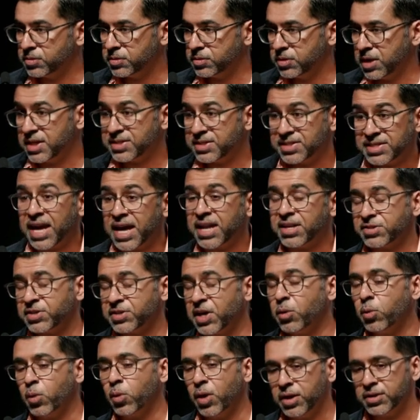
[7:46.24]
as sad as
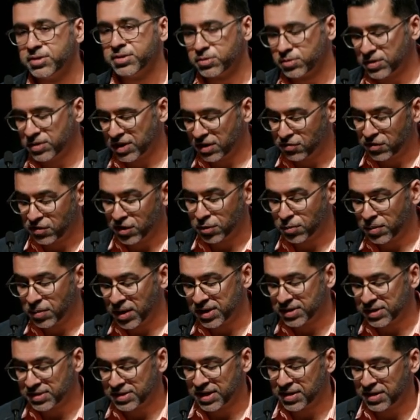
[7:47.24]
I was when I failed my
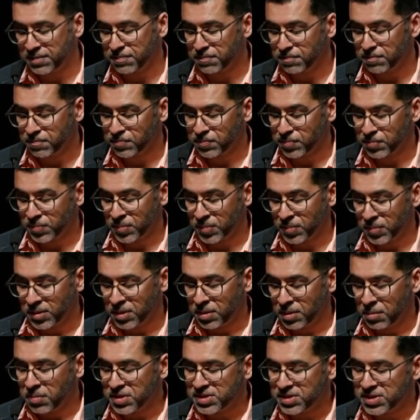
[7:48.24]
exam.
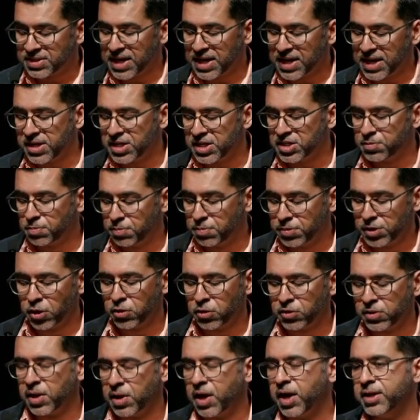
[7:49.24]
But sadness below
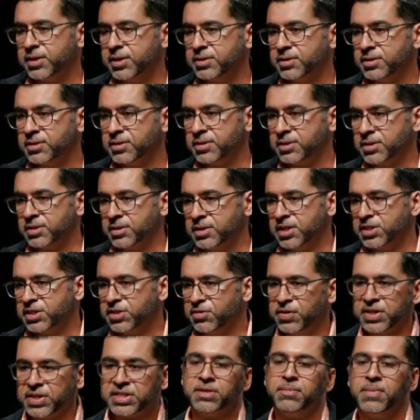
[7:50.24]
the line is a
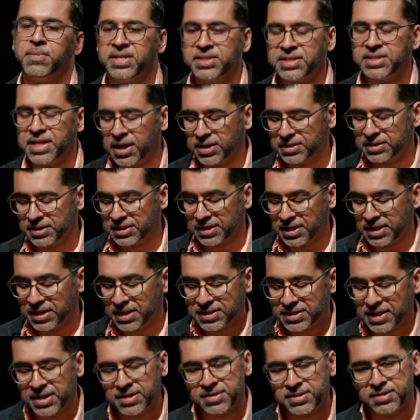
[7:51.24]
victim mentality that
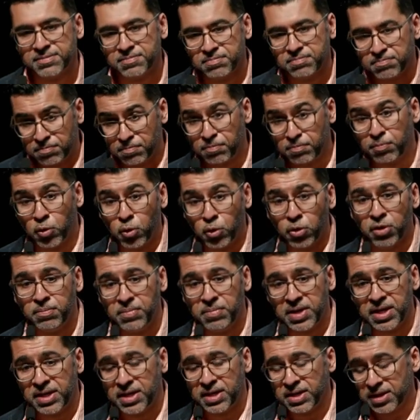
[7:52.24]
says, poor
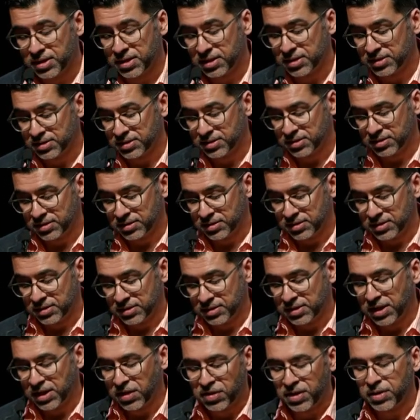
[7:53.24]
me,
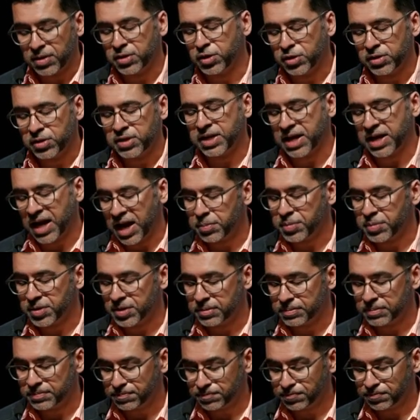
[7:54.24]
nothing good can happen.
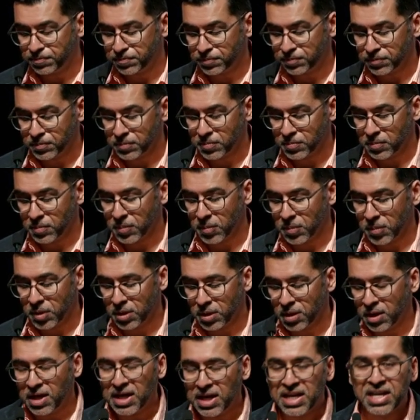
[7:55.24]

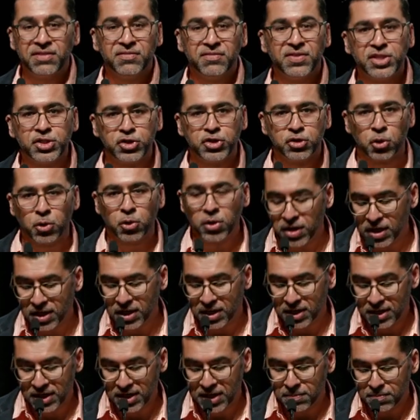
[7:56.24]
Even joy
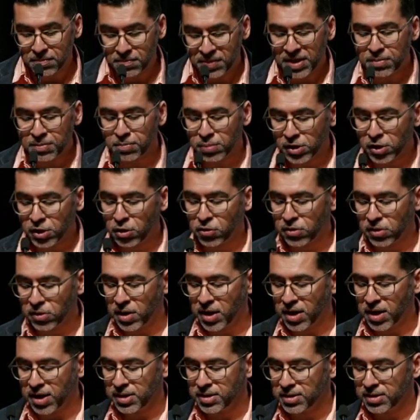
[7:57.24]
can be below the
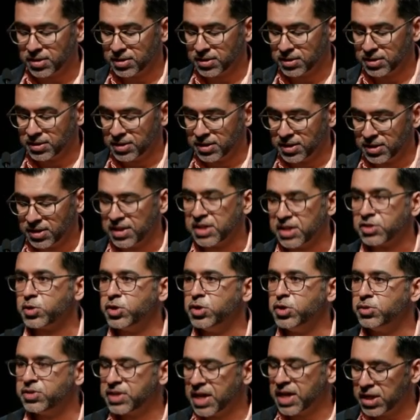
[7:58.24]
line. That's when
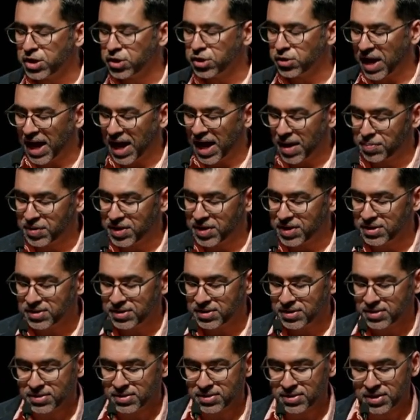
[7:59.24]
you take your
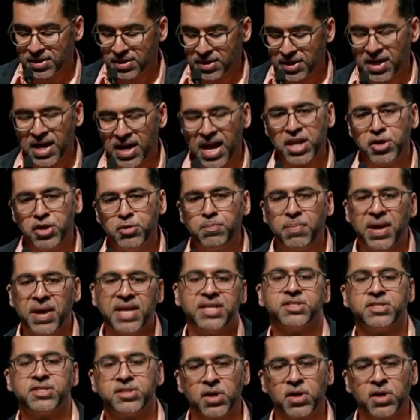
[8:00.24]
happiness and you base it